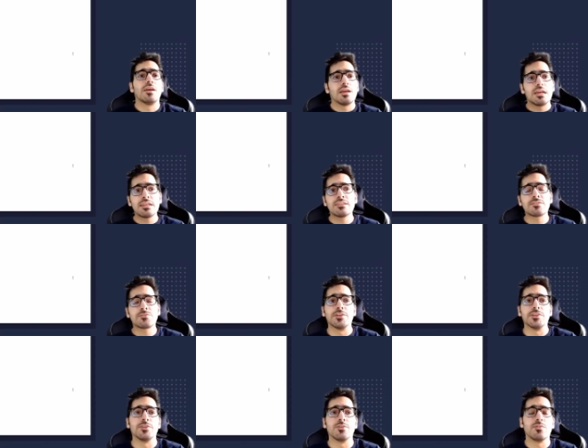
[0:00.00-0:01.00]
in this
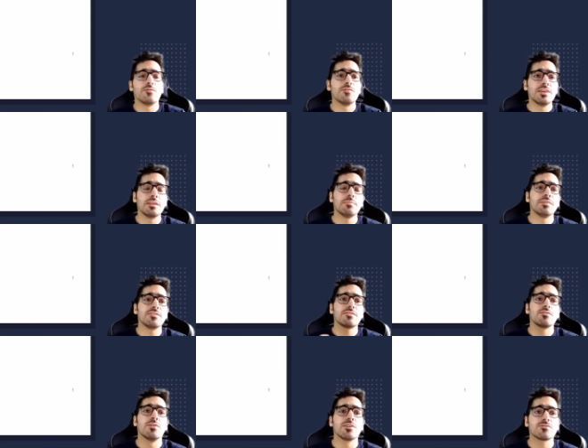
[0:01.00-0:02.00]
video, we'll be
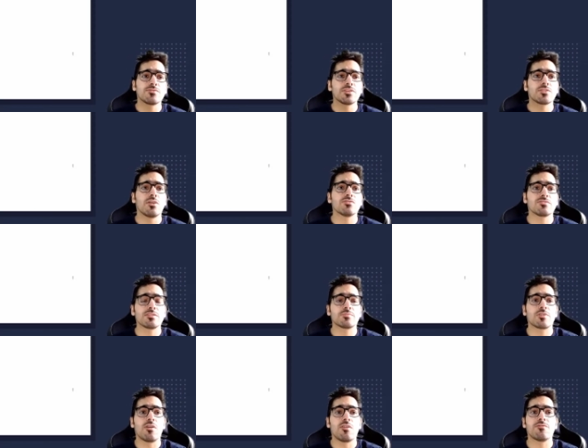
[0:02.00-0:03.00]
going through the
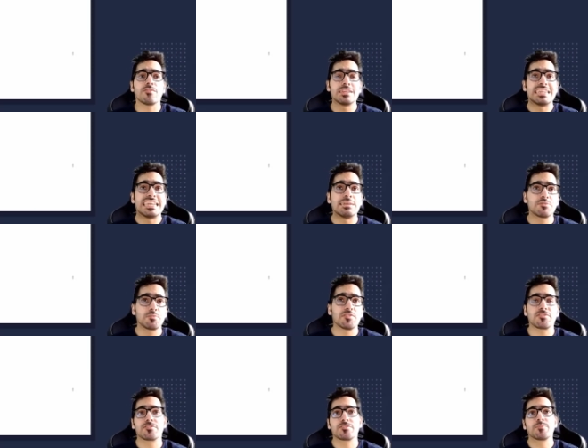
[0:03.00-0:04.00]
concept of
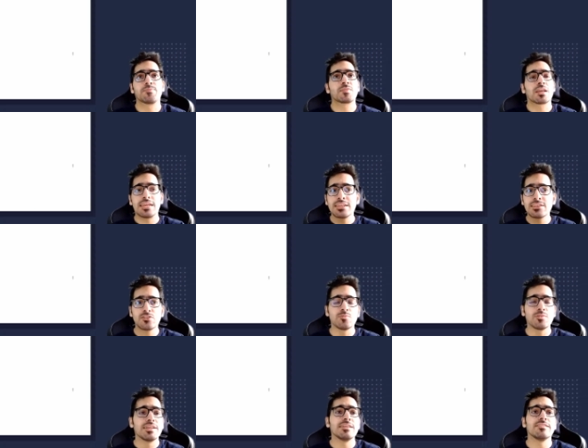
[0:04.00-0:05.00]
namespaces. In
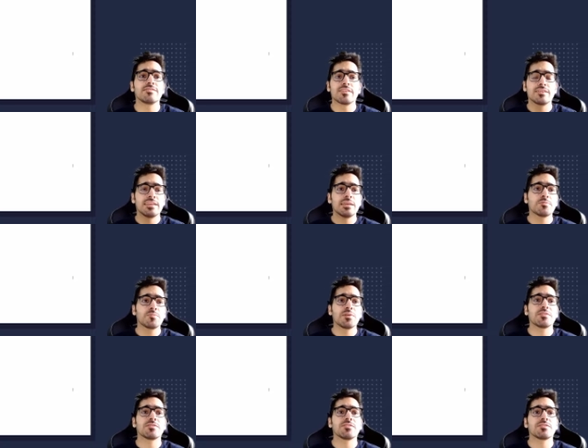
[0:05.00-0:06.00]
Kubernetes,
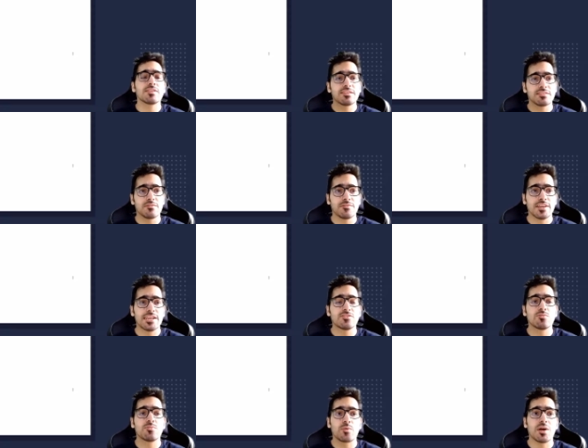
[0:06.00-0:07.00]
namespaces is a way
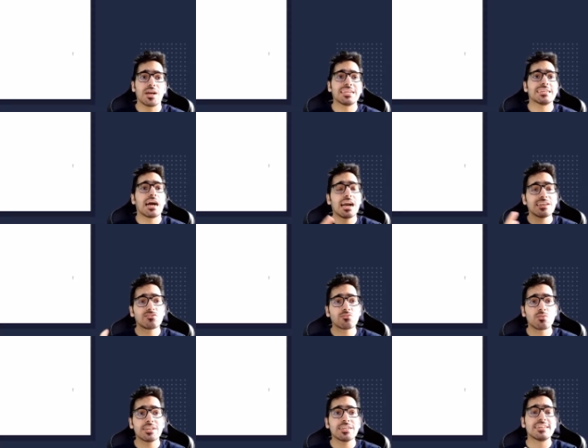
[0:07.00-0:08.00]
to provide
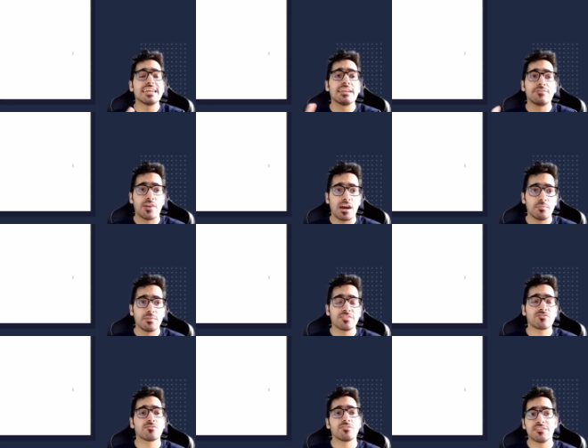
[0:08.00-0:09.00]
isolated
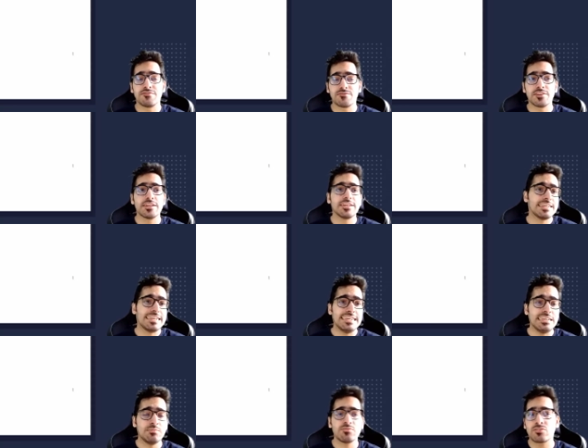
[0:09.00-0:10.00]
environments to different
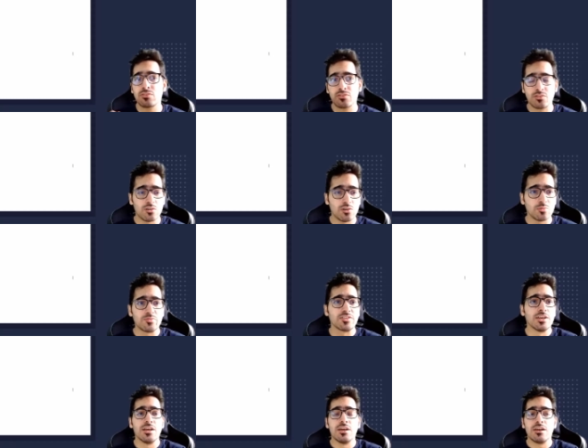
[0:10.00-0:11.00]
teams or groups
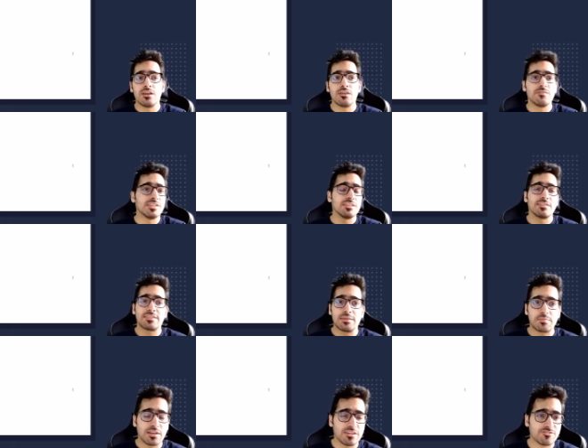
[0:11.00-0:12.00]
uh, within the
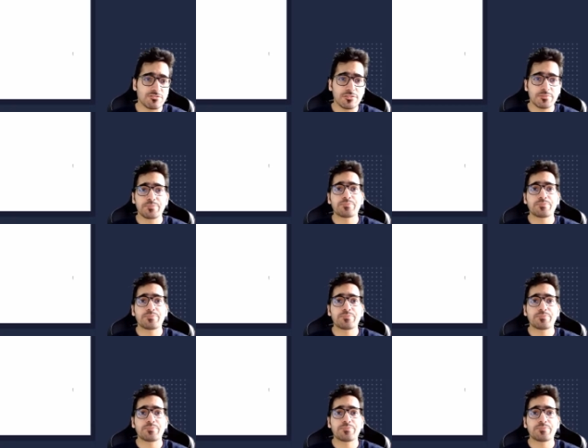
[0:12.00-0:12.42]
same cluster